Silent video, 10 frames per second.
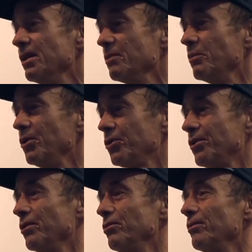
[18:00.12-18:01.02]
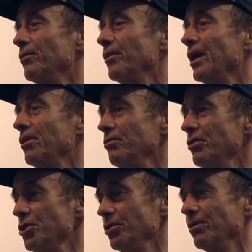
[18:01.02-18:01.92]
in the midst of that
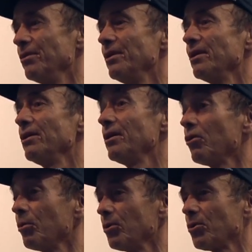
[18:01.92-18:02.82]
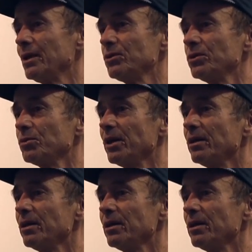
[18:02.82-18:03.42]
division, that terrible crisis